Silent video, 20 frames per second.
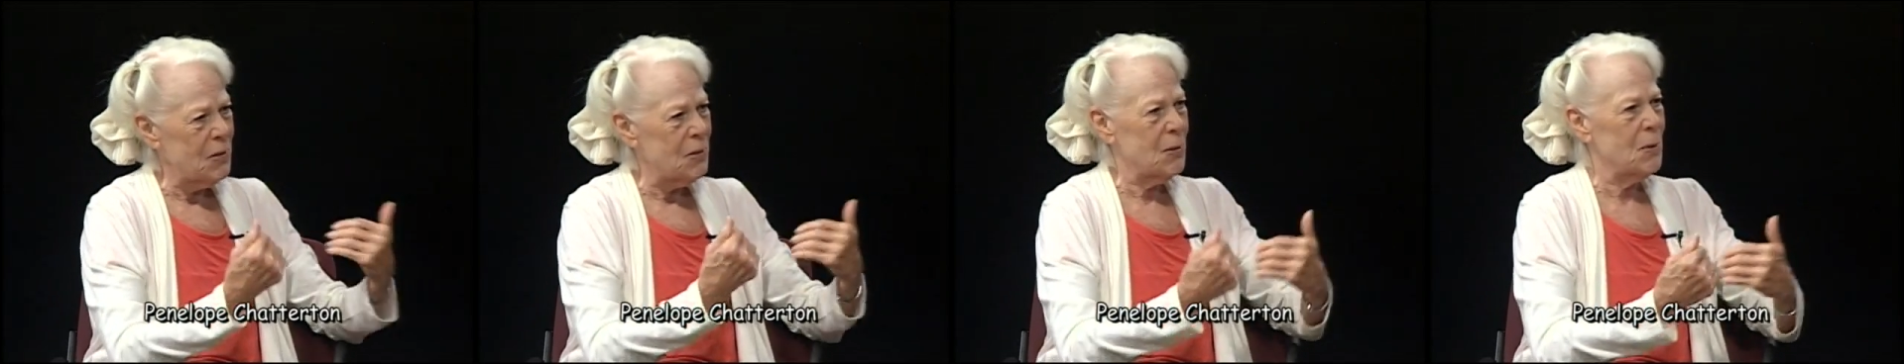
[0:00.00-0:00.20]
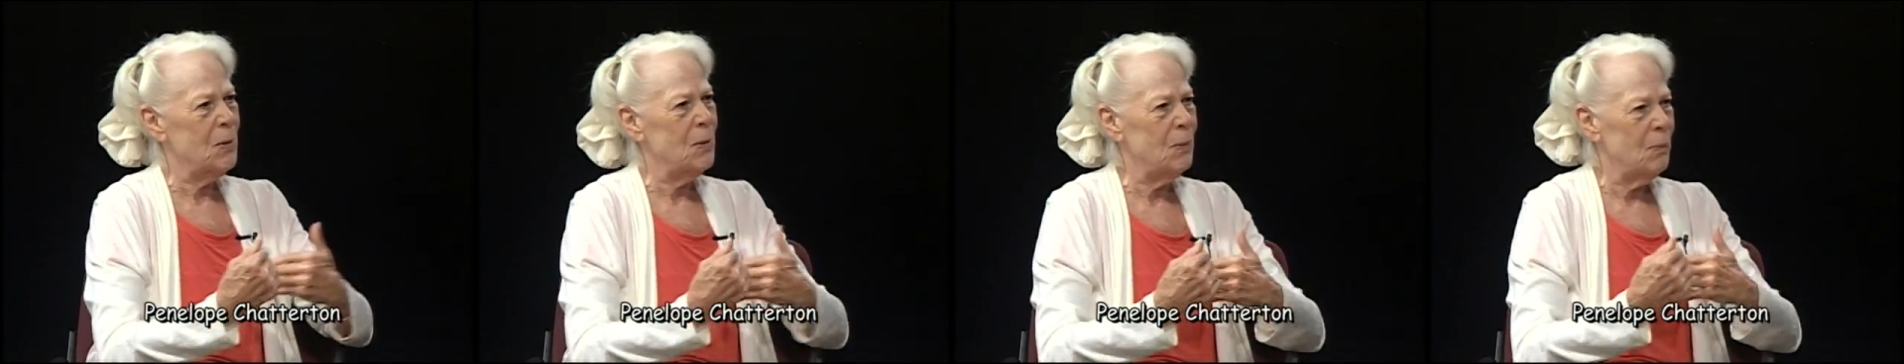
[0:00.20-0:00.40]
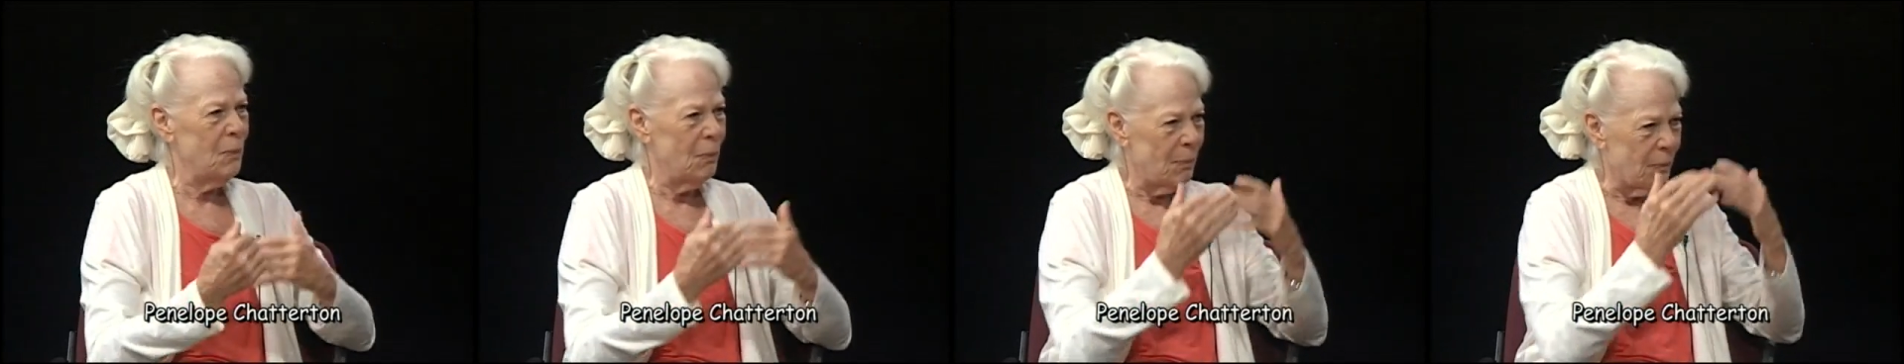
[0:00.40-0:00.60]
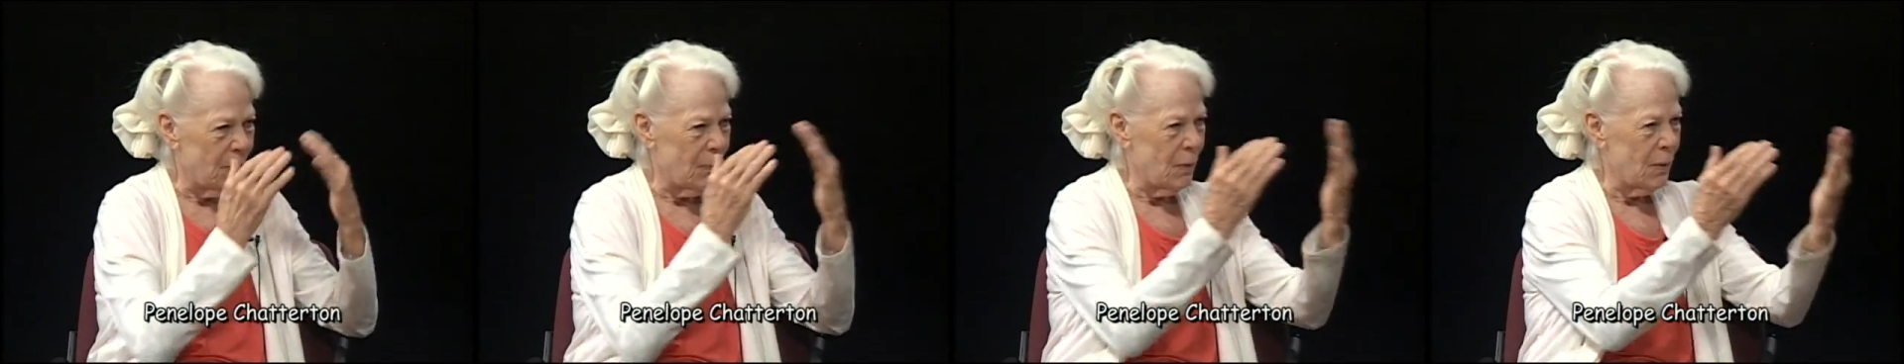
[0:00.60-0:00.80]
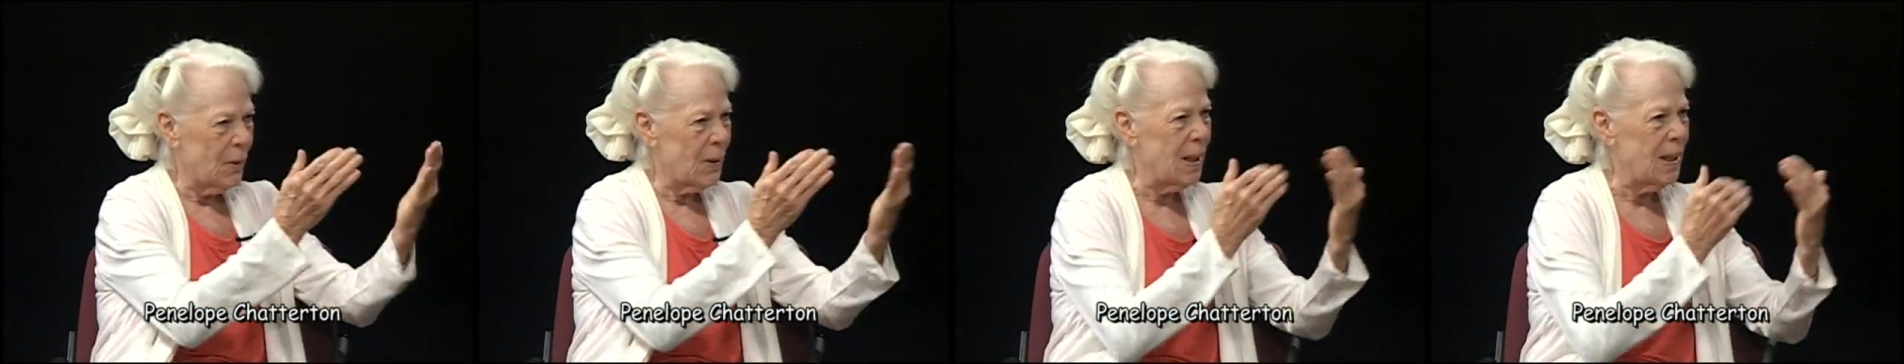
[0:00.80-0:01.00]
to
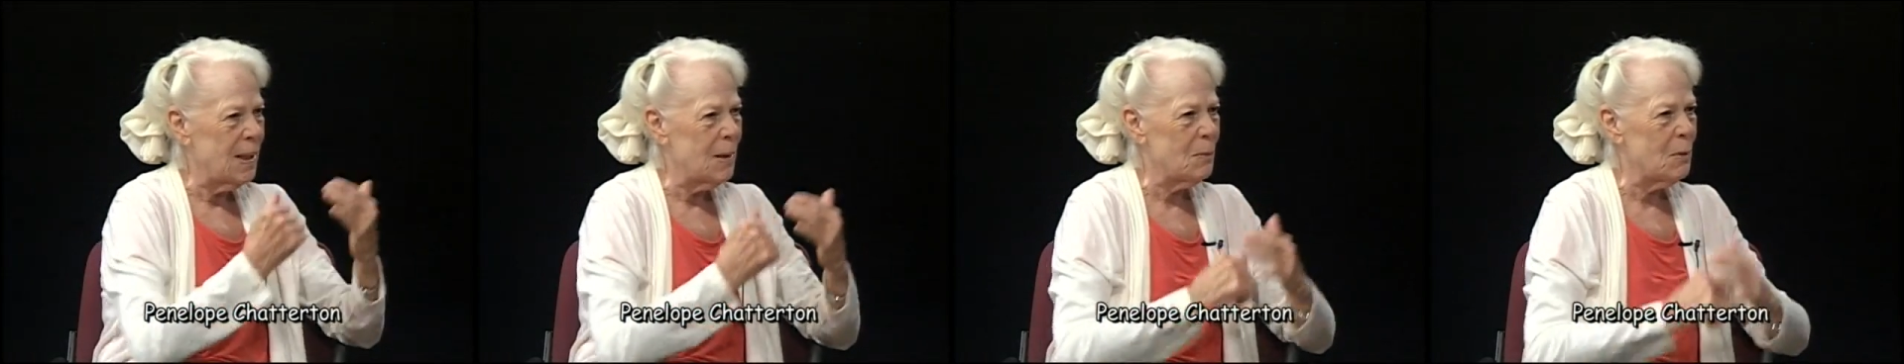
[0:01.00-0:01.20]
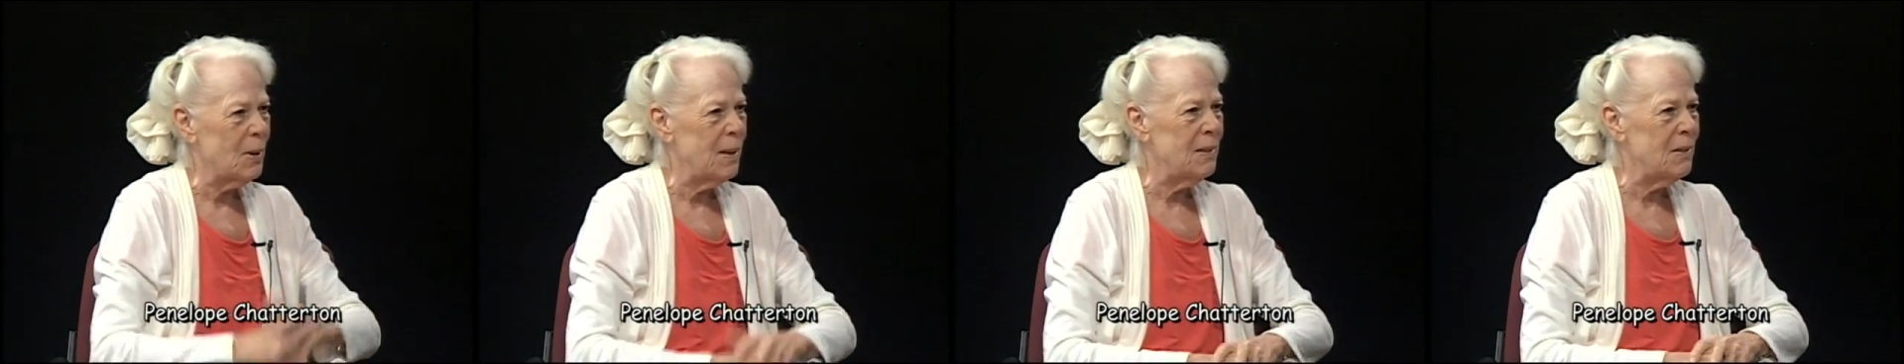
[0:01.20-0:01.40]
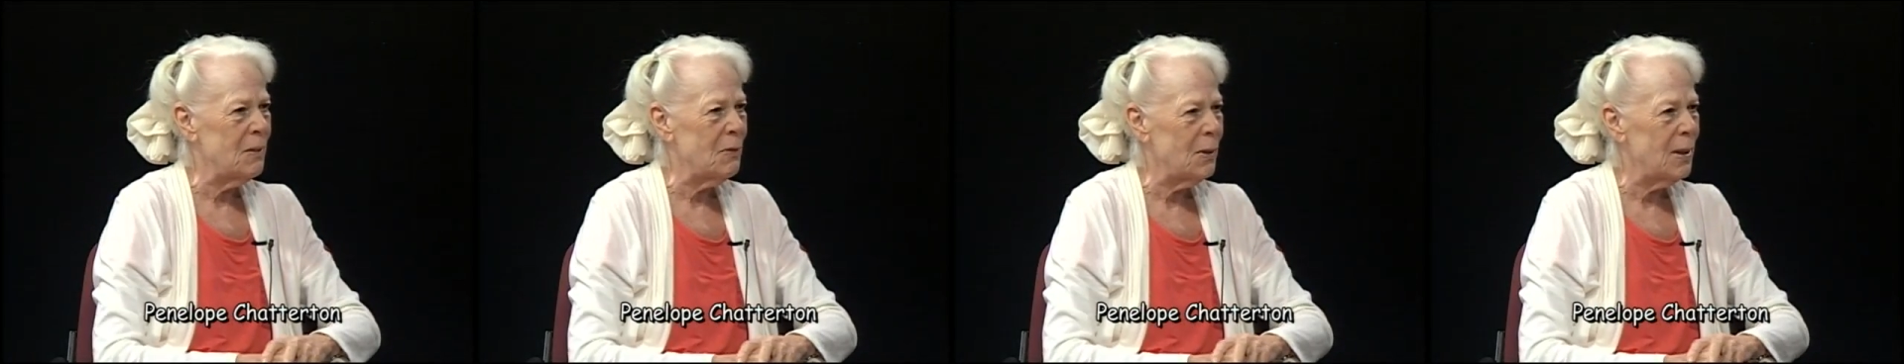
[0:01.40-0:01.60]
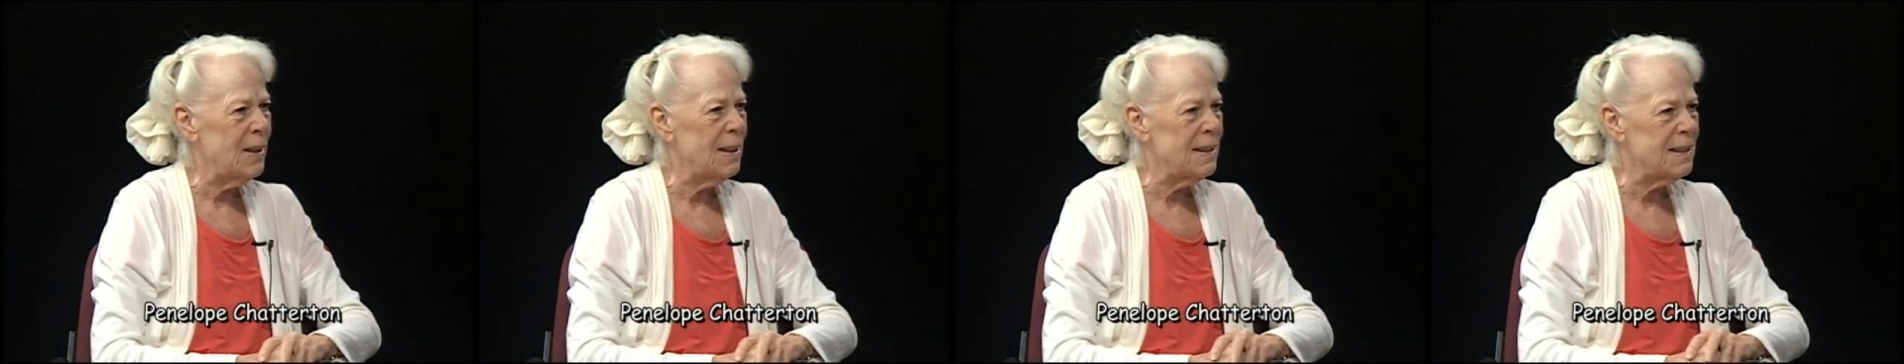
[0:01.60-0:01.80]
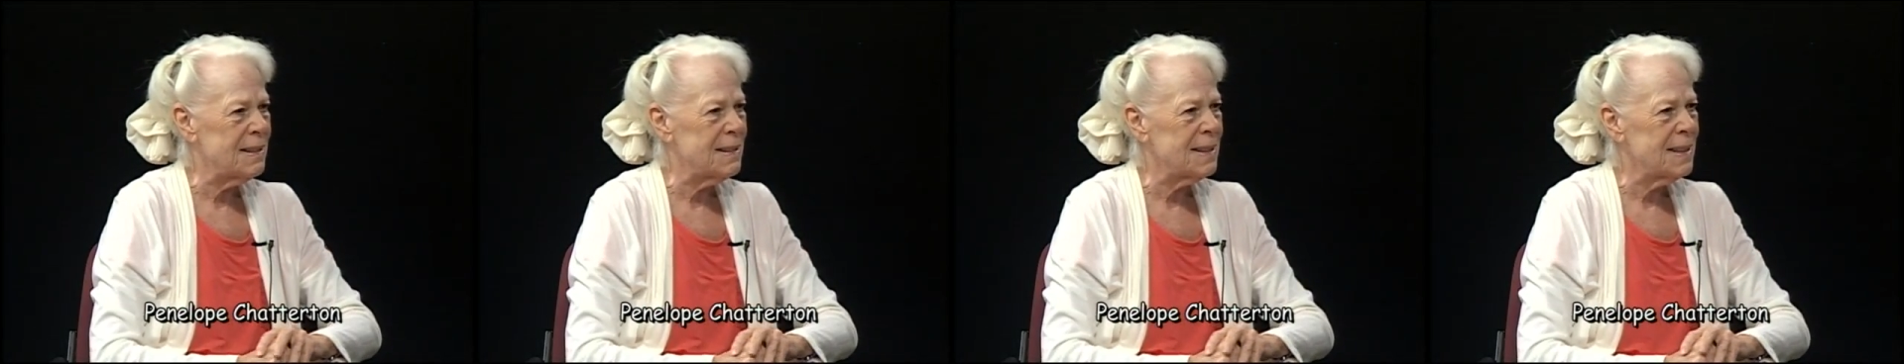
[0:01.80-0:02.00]
looking him right in the
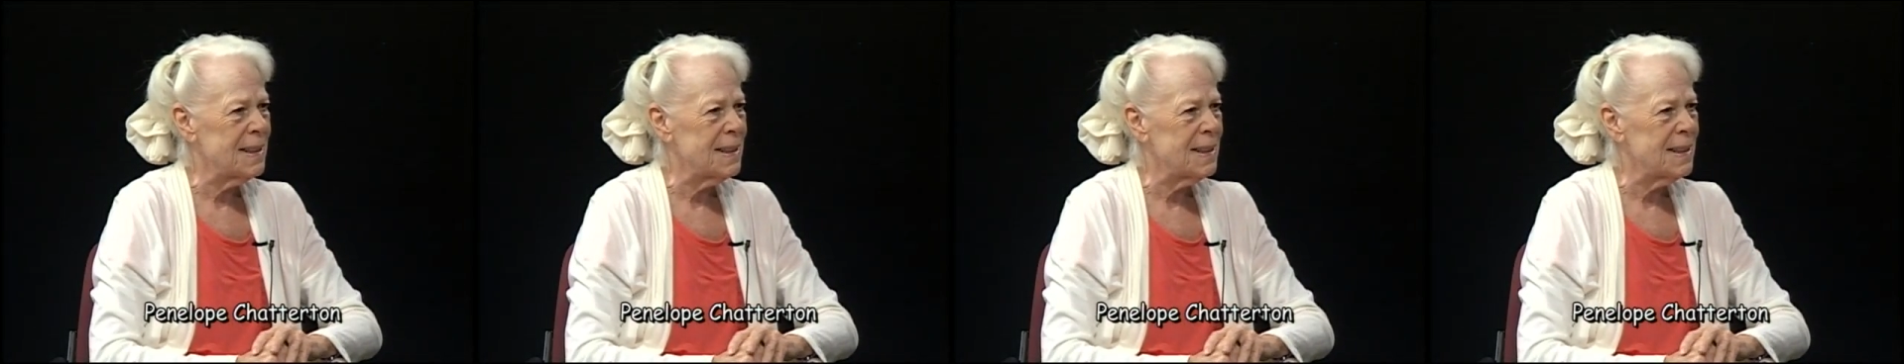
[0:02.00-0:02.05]
face.